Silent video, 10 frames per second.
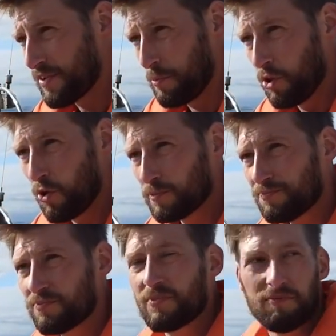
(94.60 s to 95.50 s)
we've come along
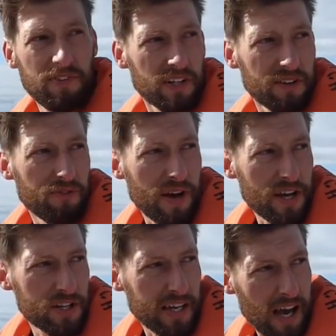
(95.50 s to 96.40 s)
fairly
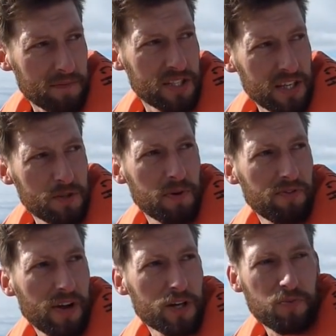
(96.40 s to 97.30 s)
fresh, calm seas
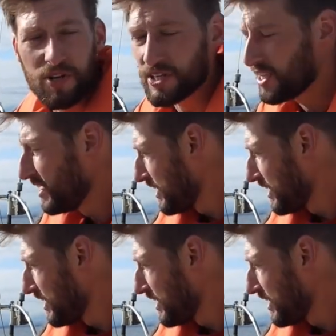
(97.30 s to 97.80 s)
but fresh breeze